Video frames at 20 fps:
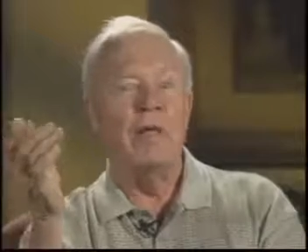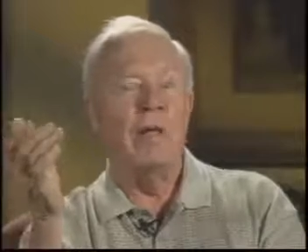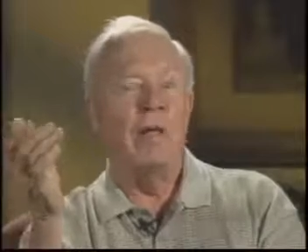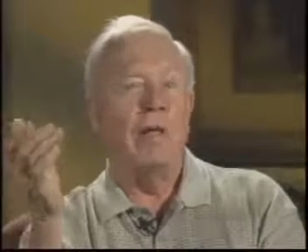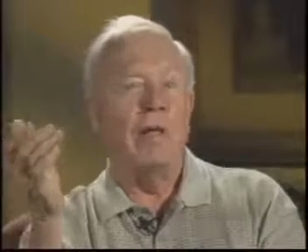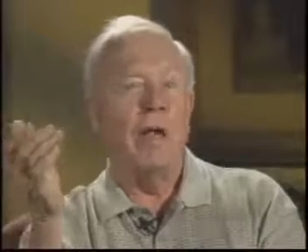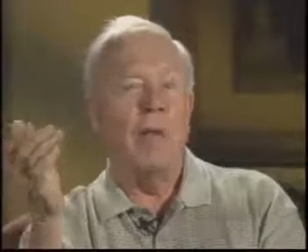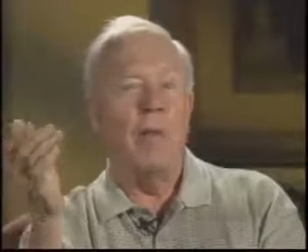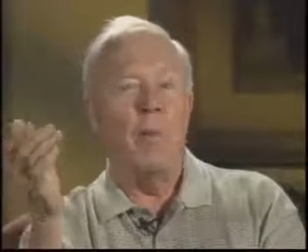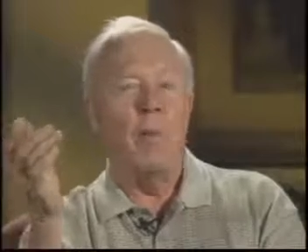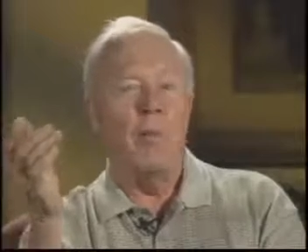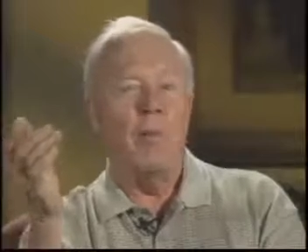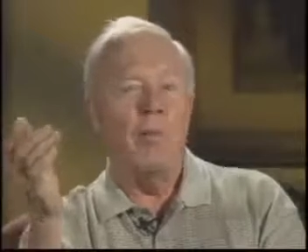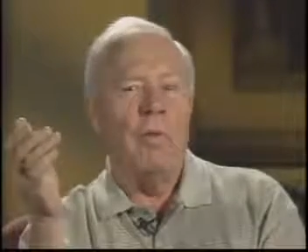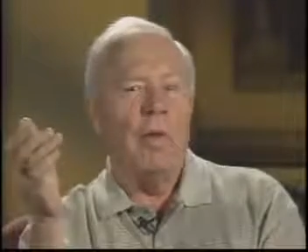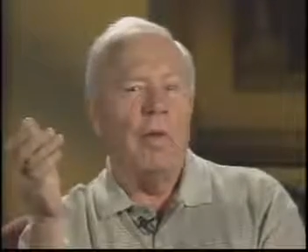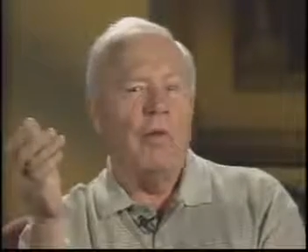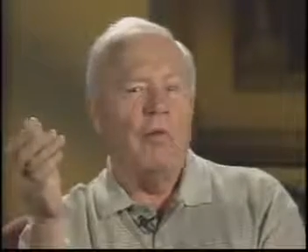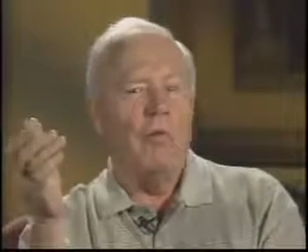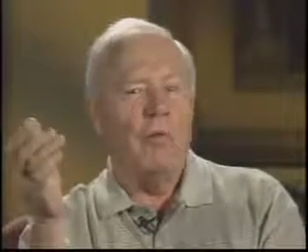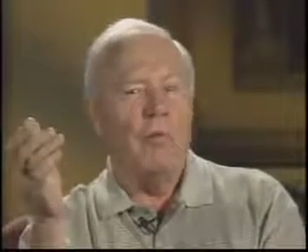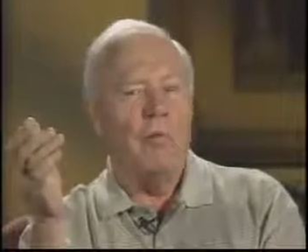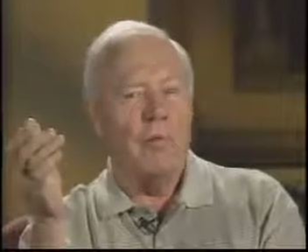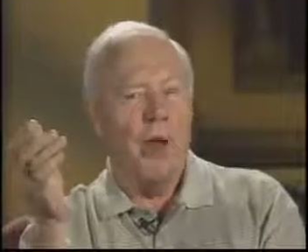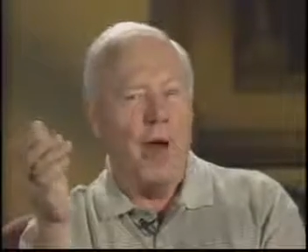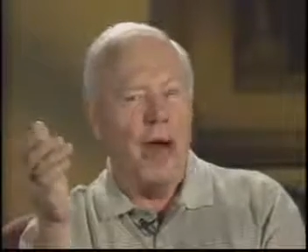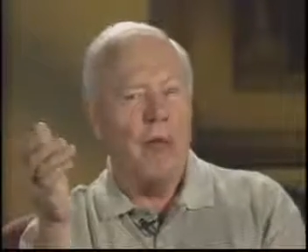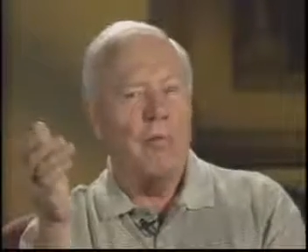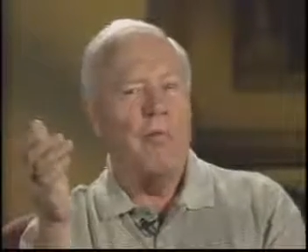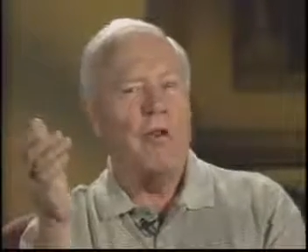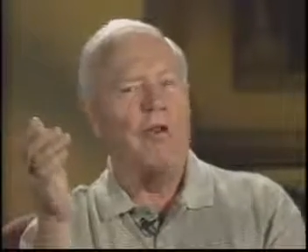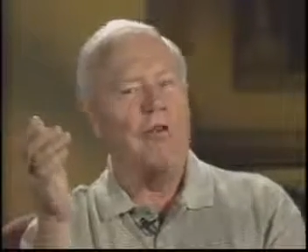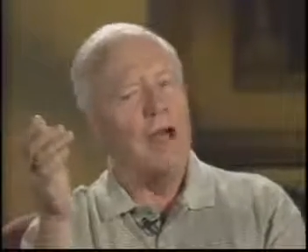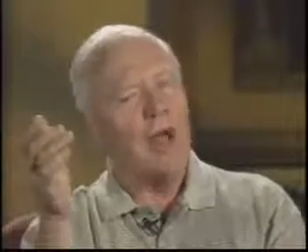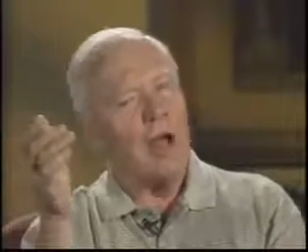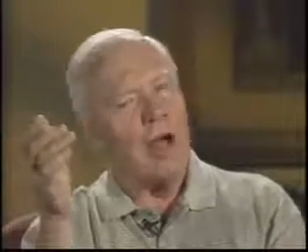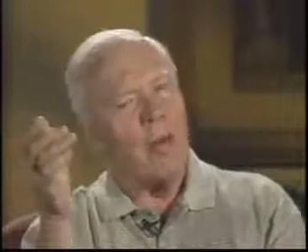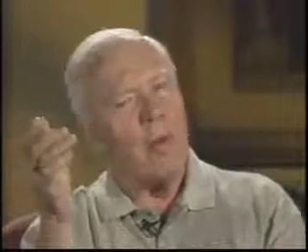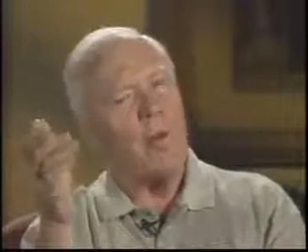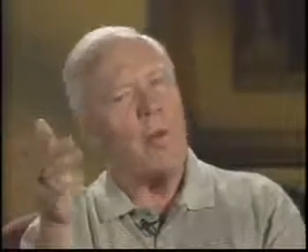And from time to
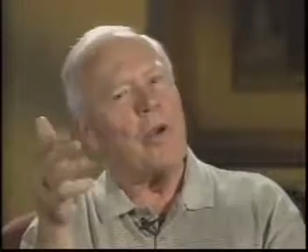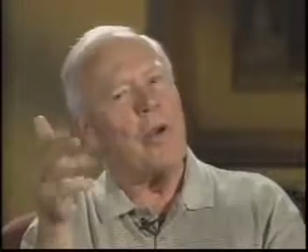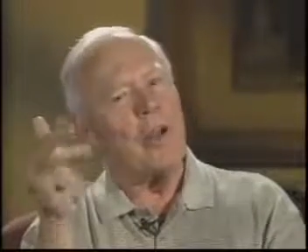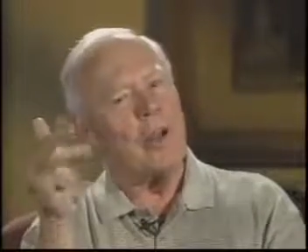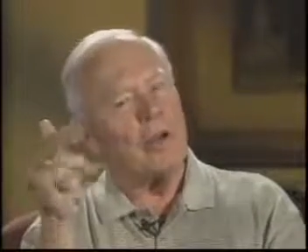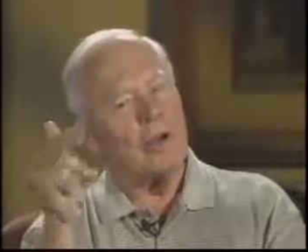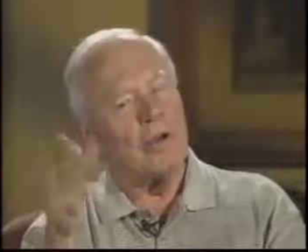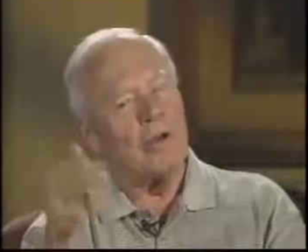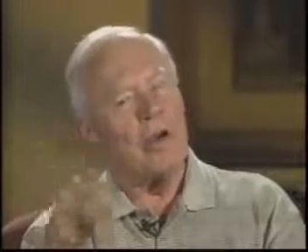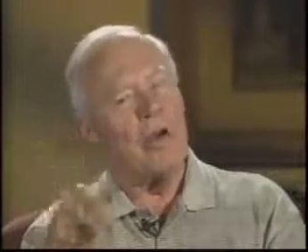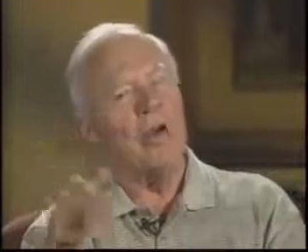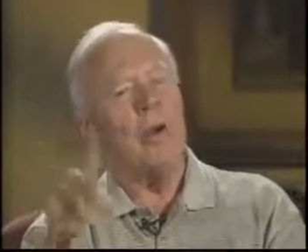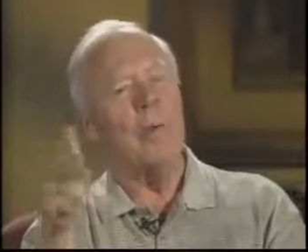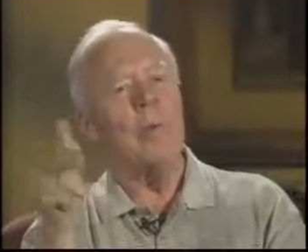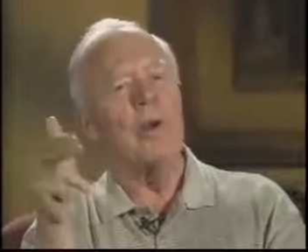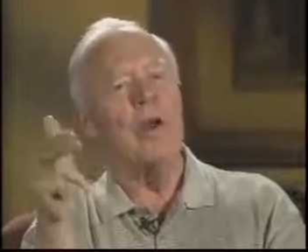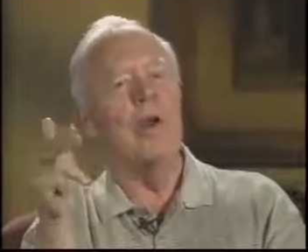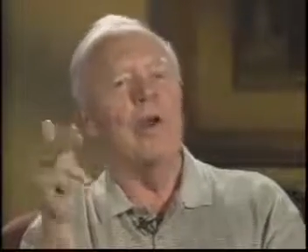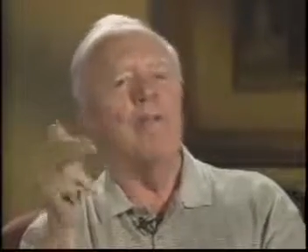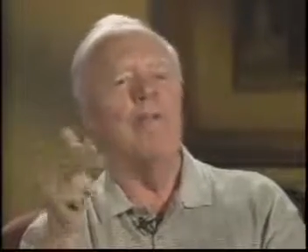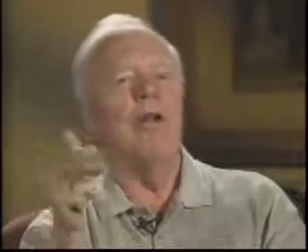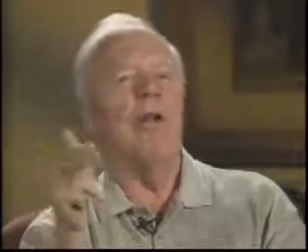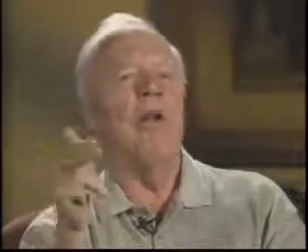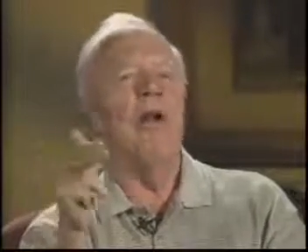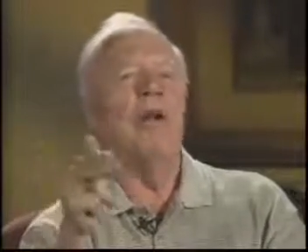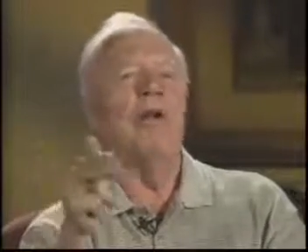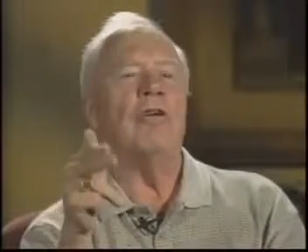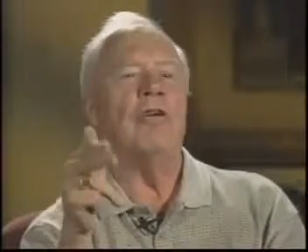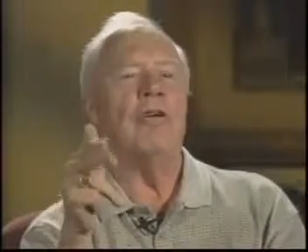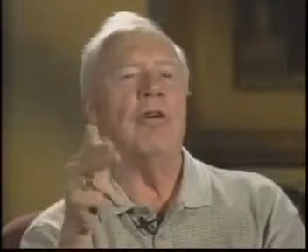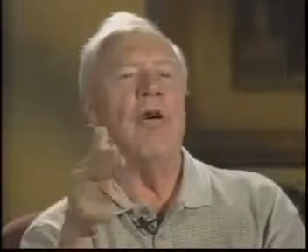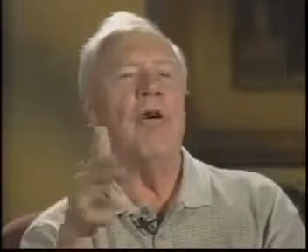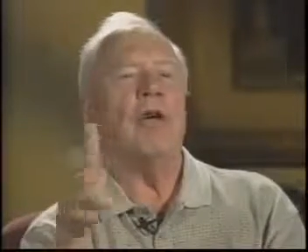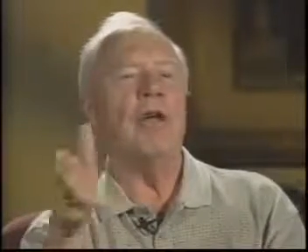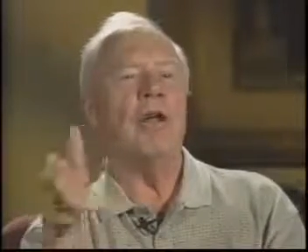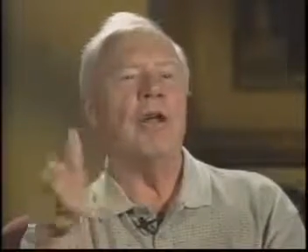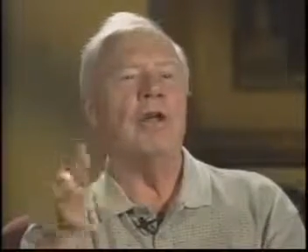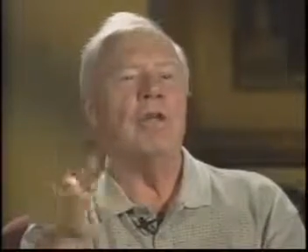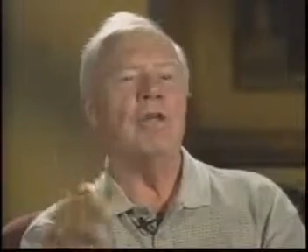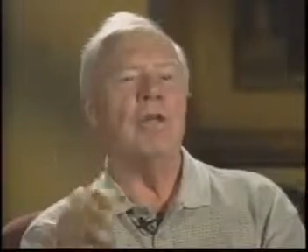time, we literally would have a larger
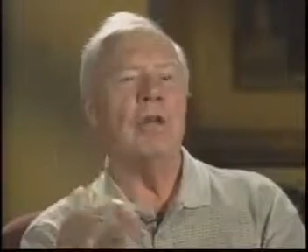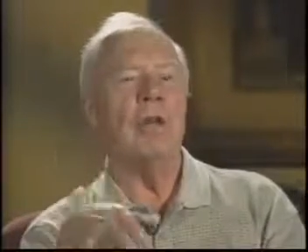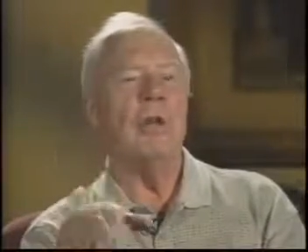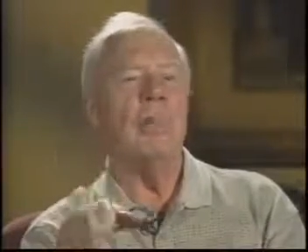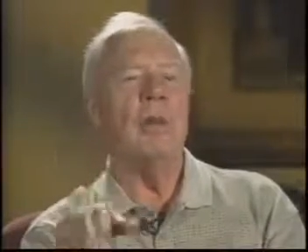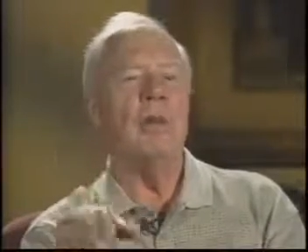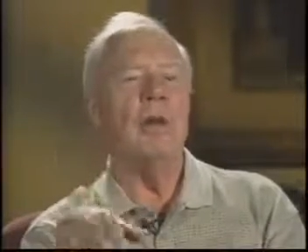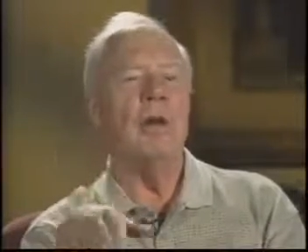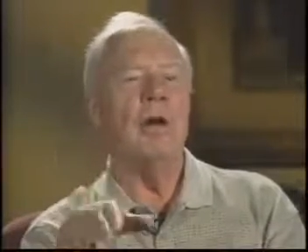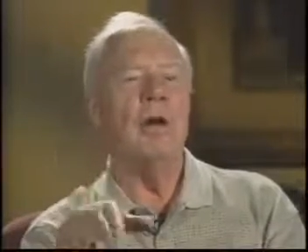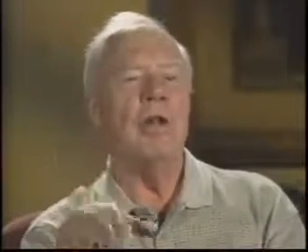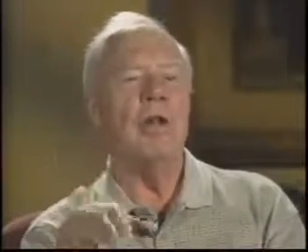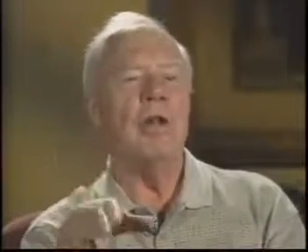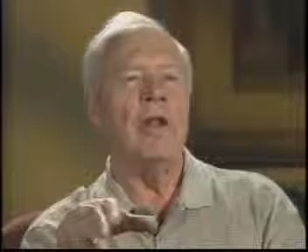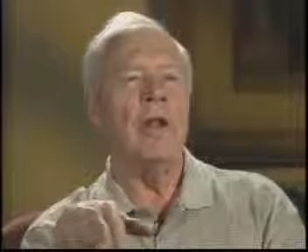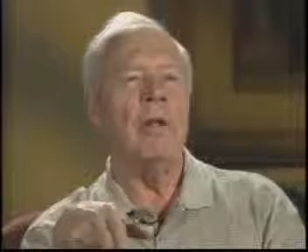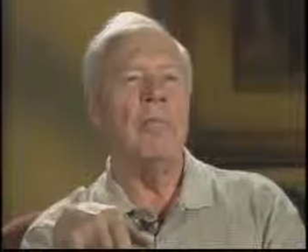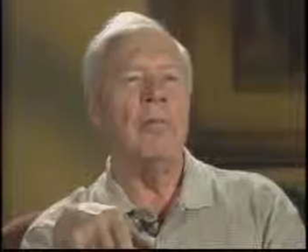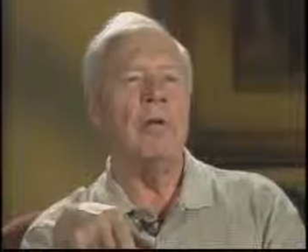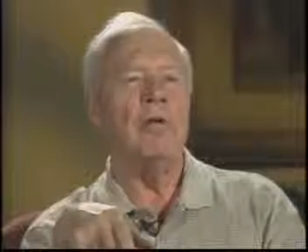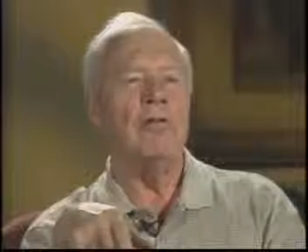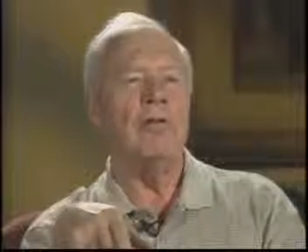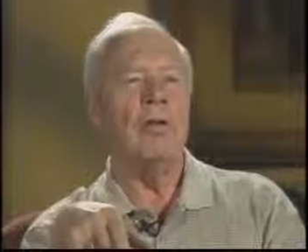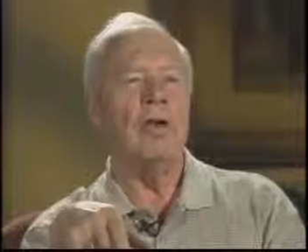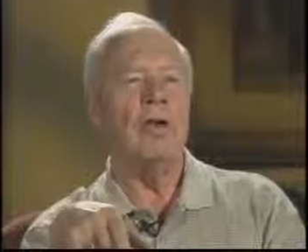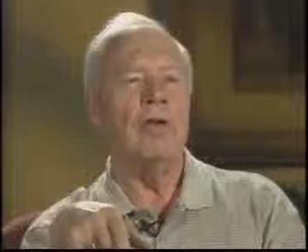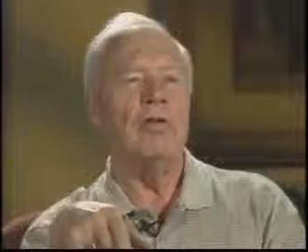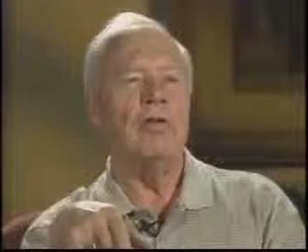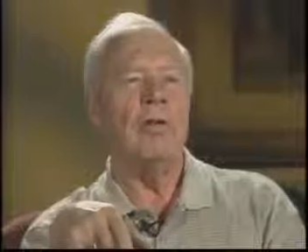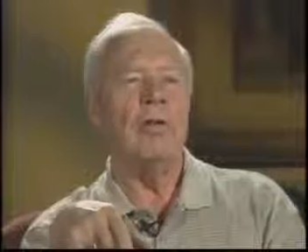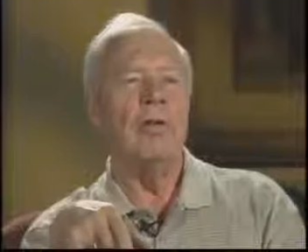audience in the morning than NBC's